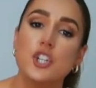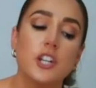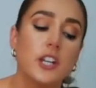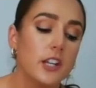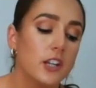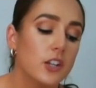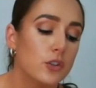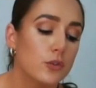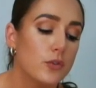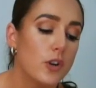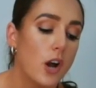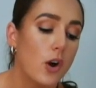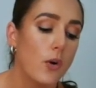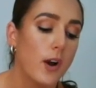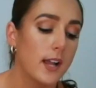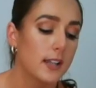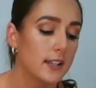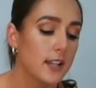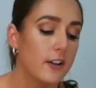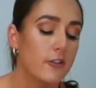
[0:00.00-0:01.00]
you know
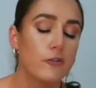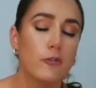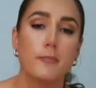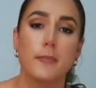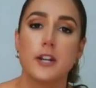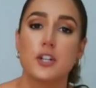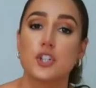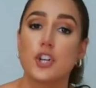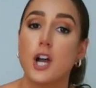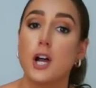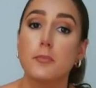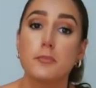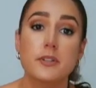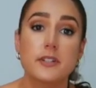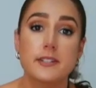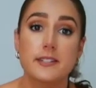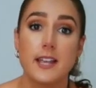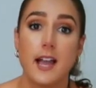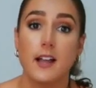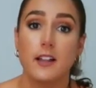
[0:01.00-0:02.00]
I love my chopped
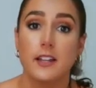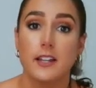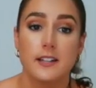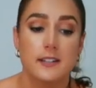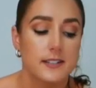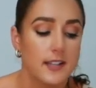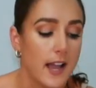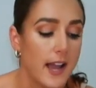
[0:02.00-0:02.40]
salads.